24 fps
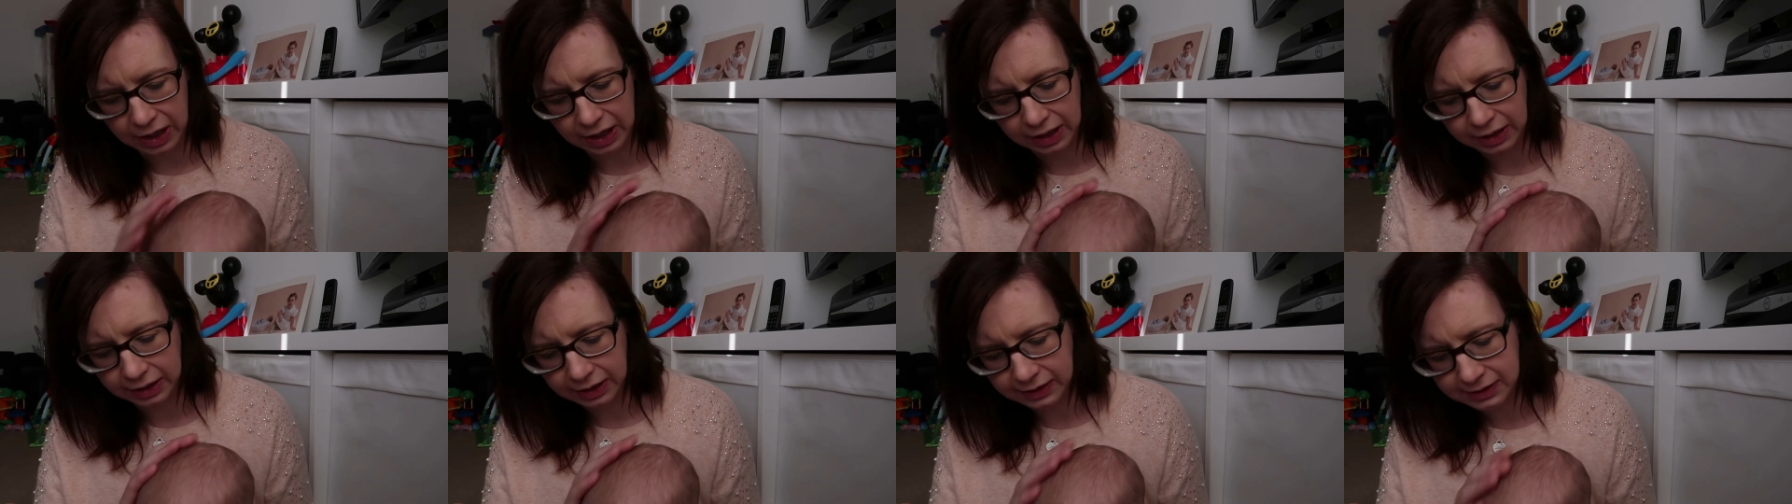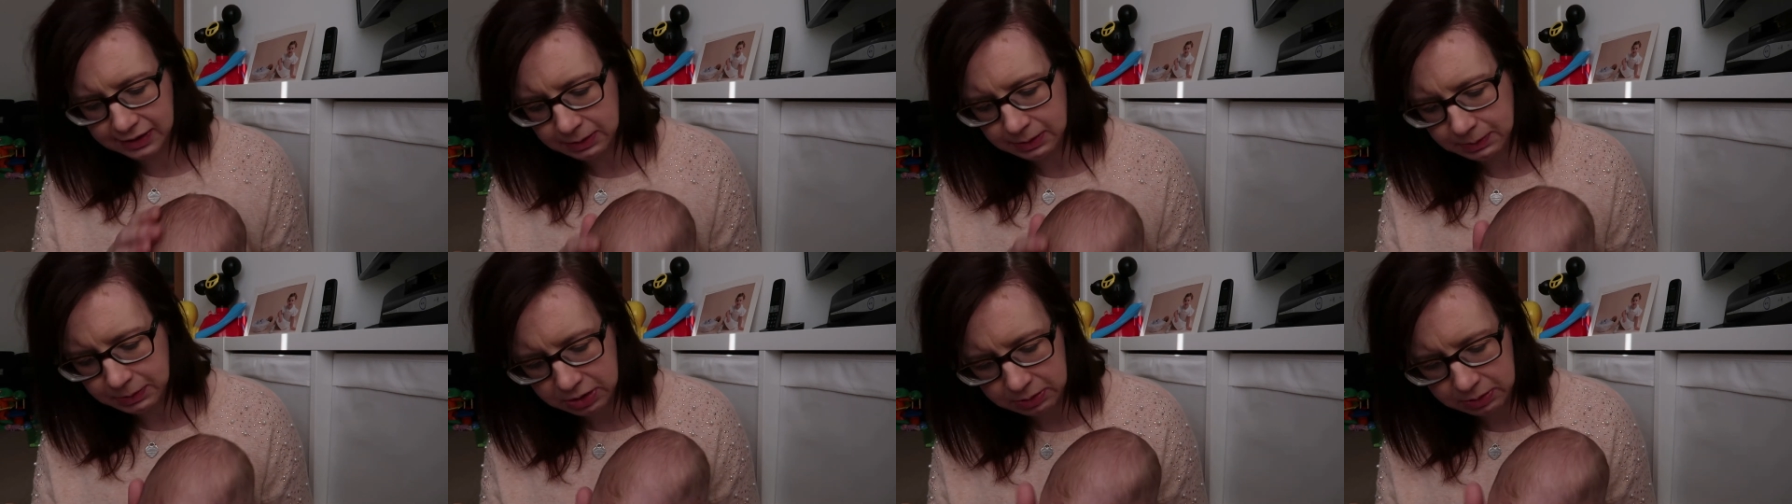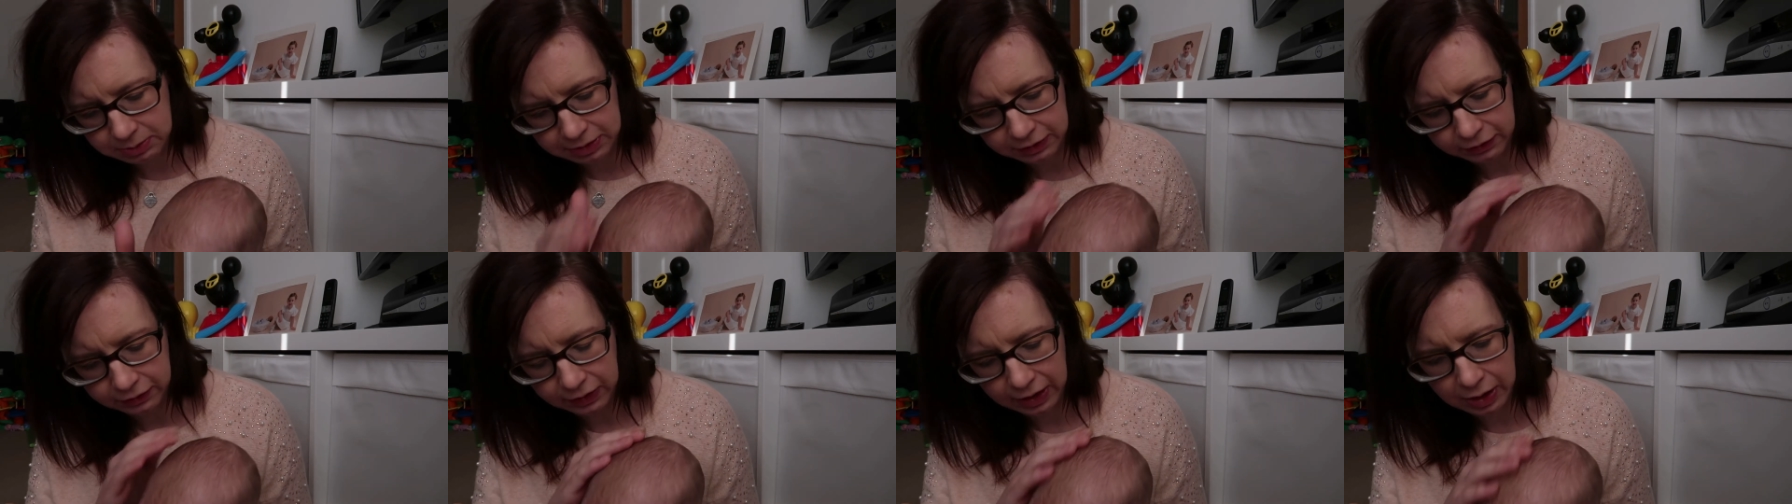and that seems to
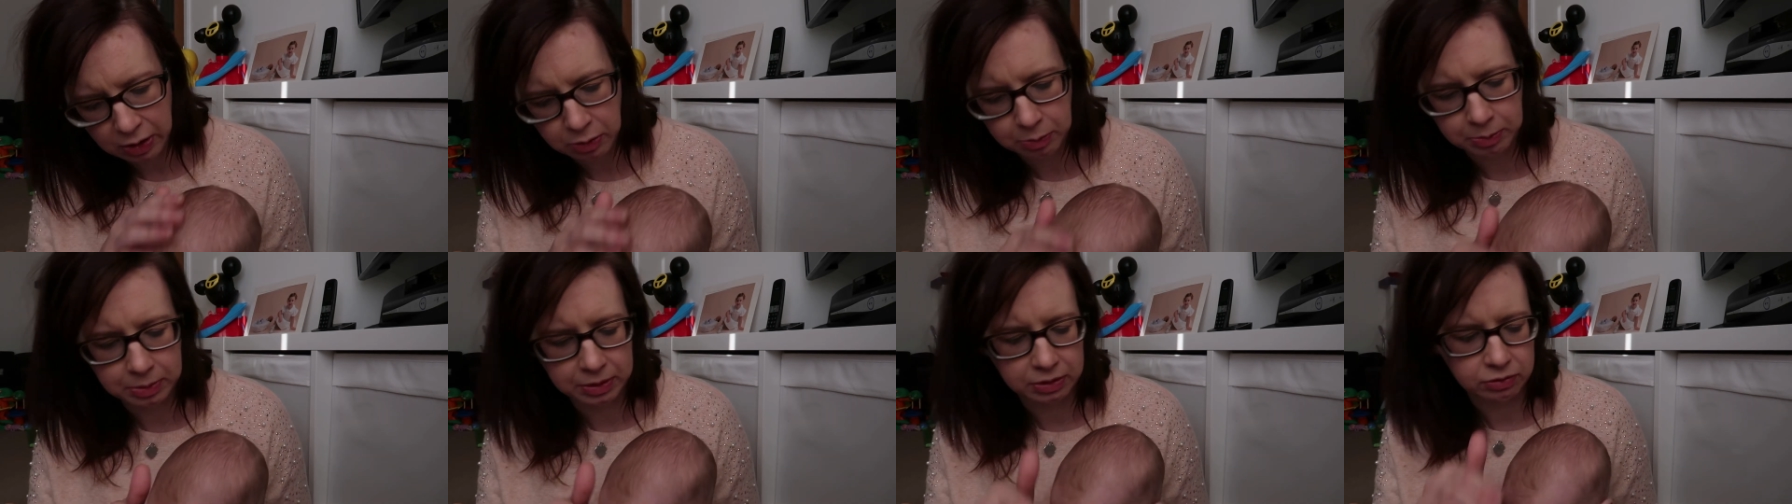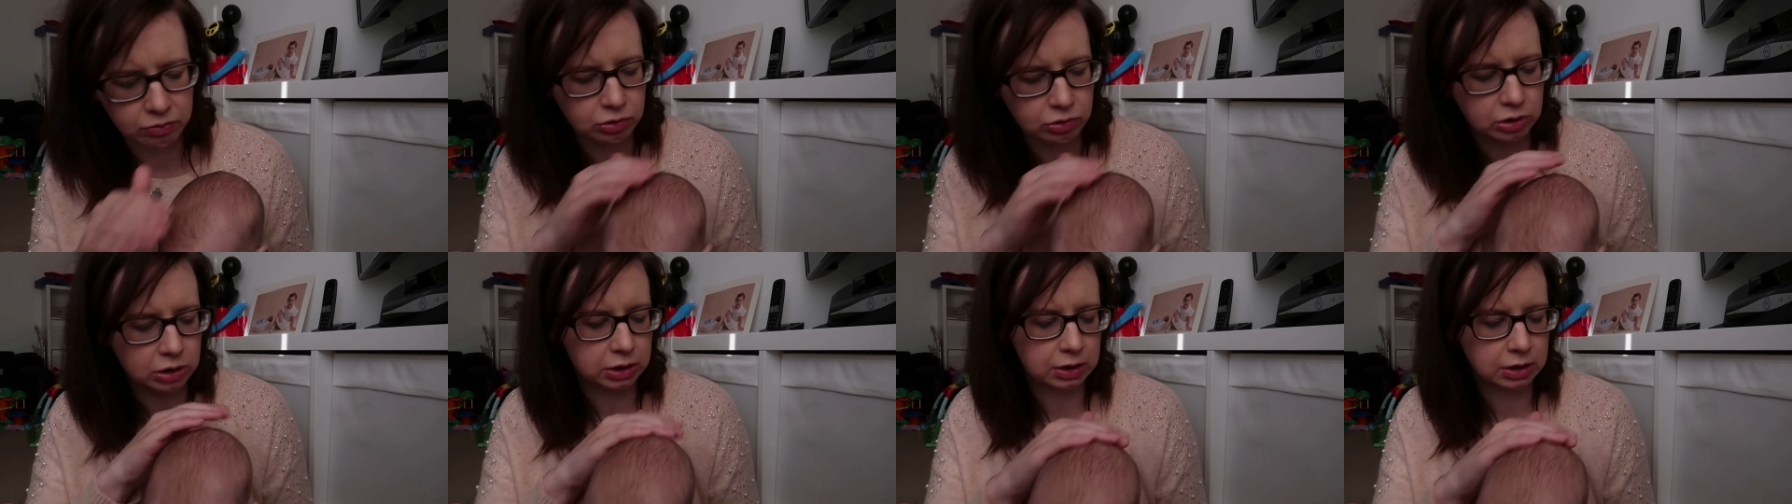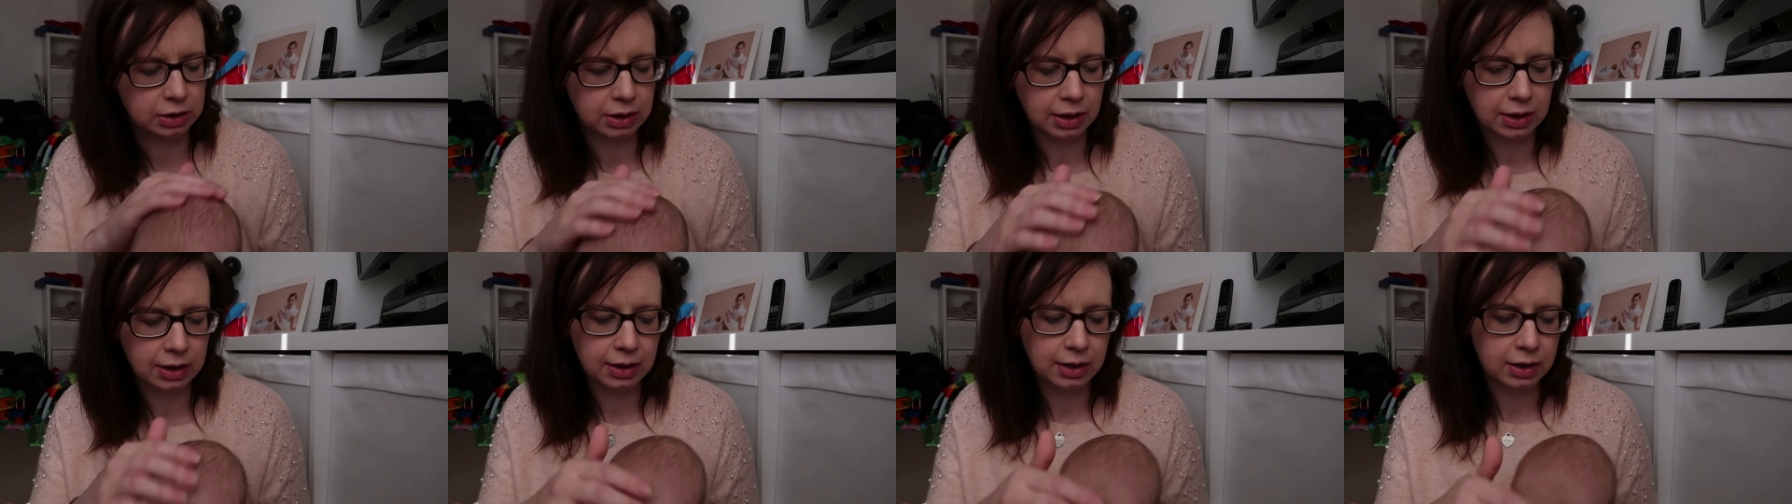be helping
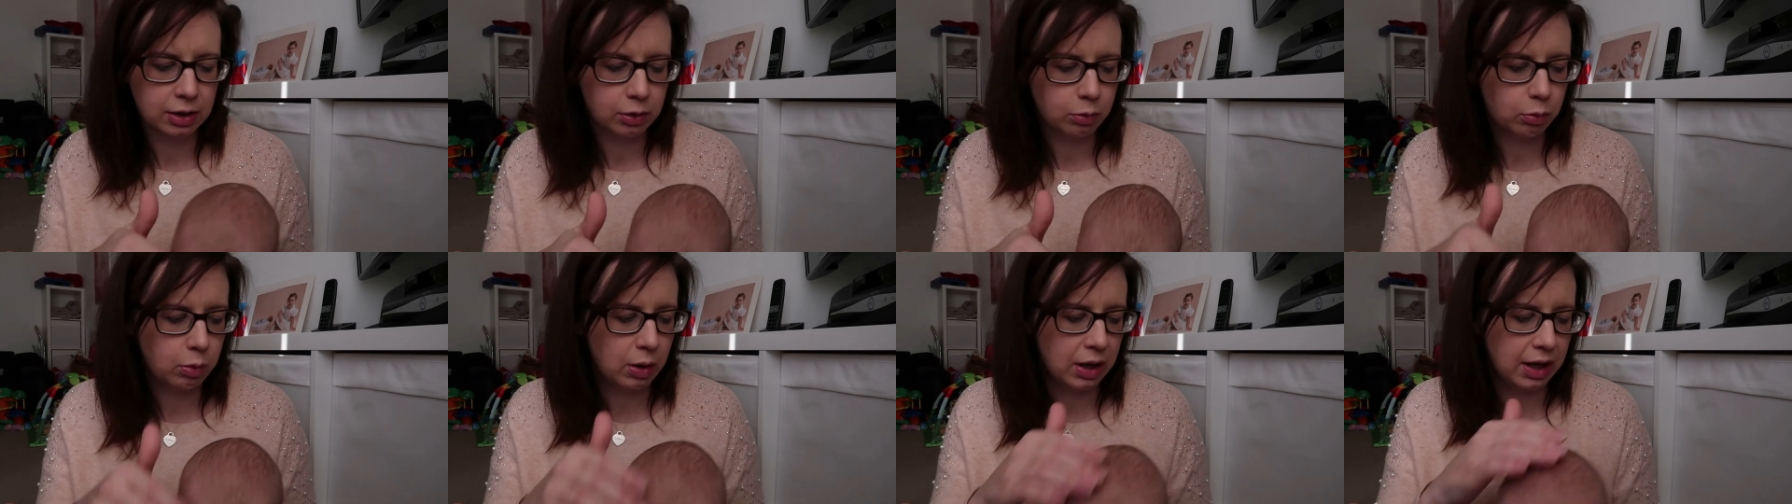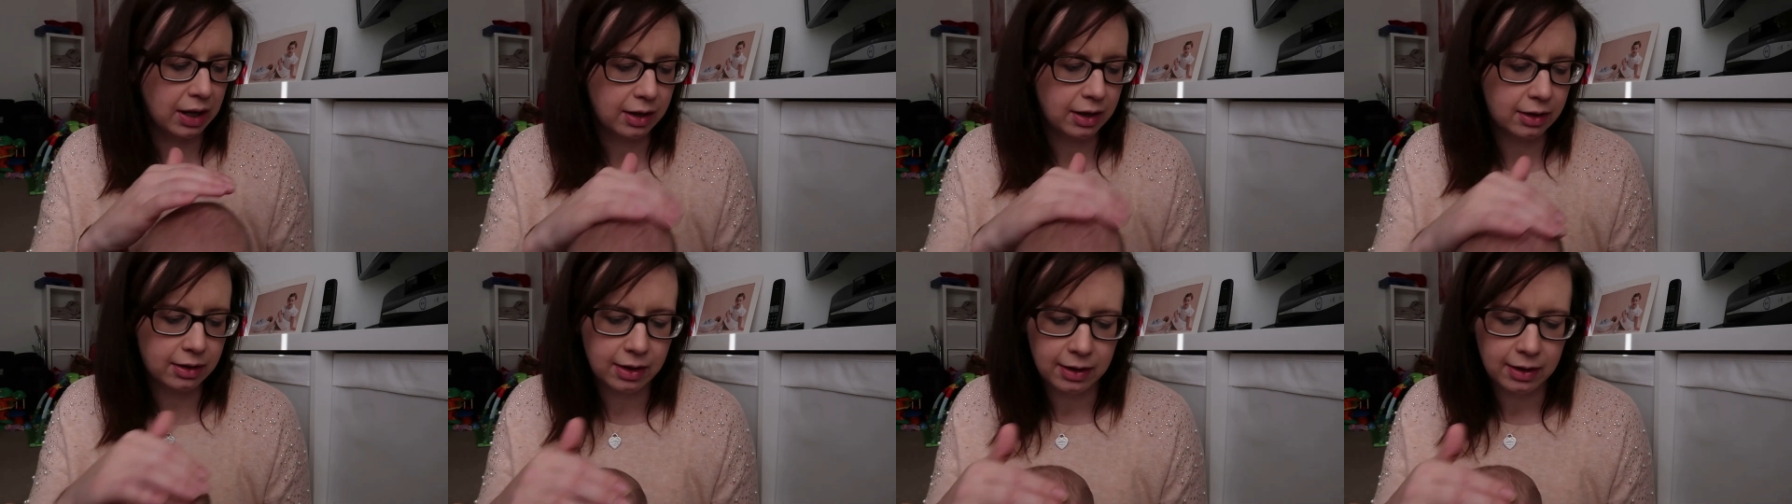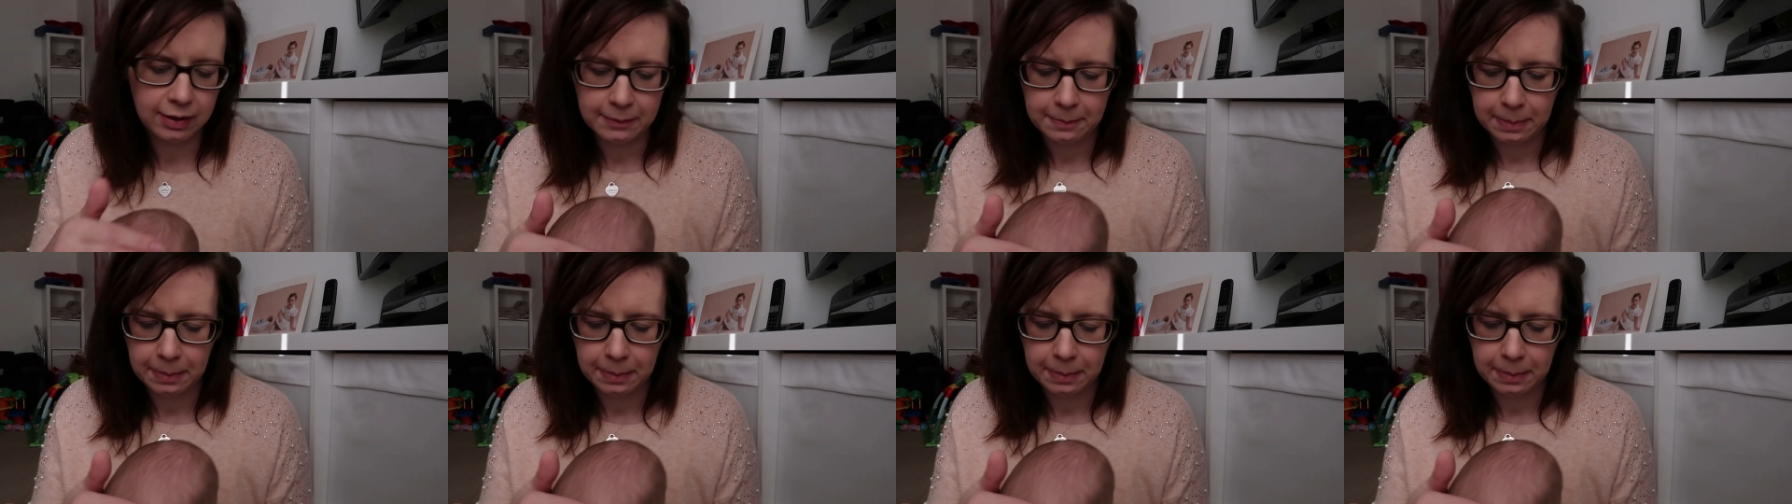really well.